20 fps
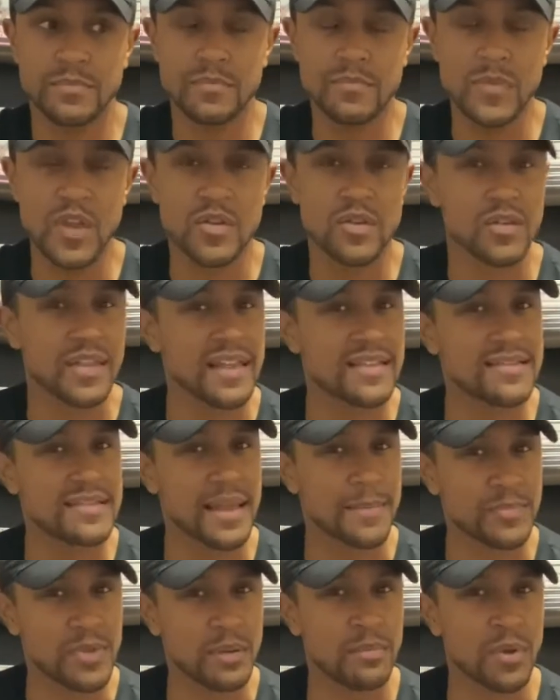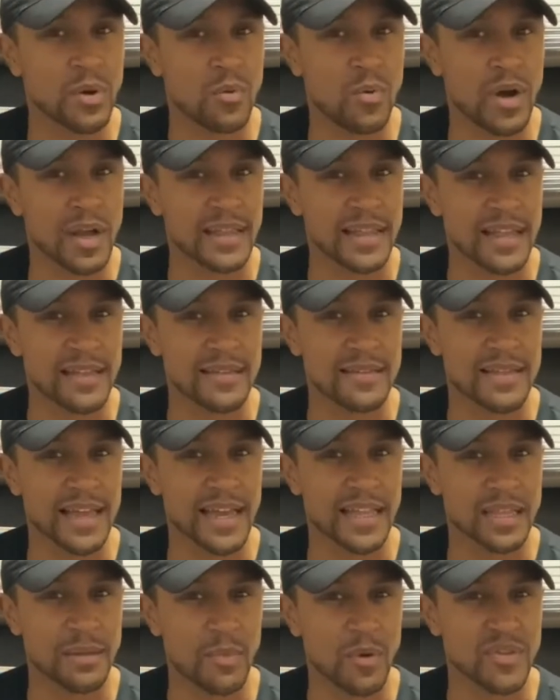So that's step number one. That's
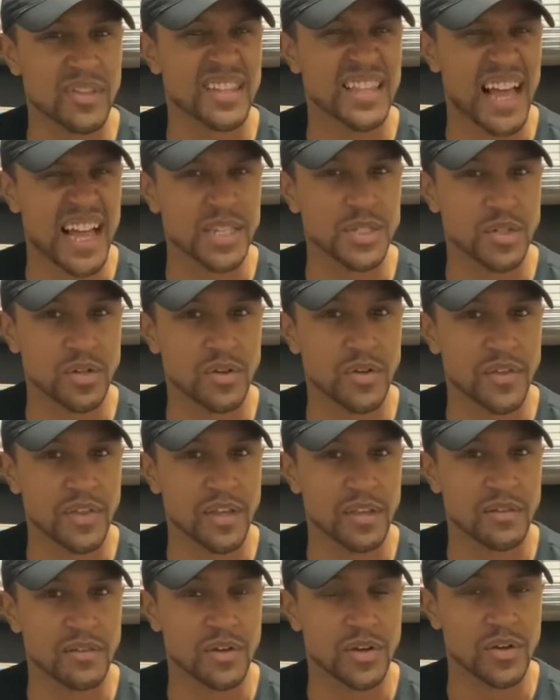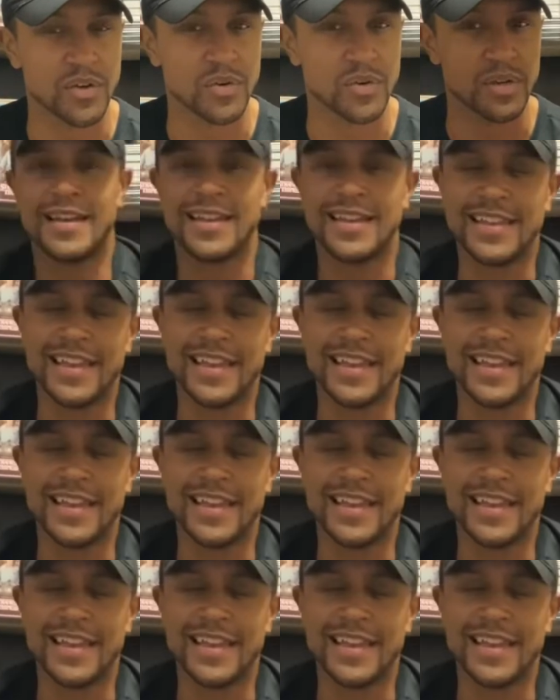like the most logical thing to do.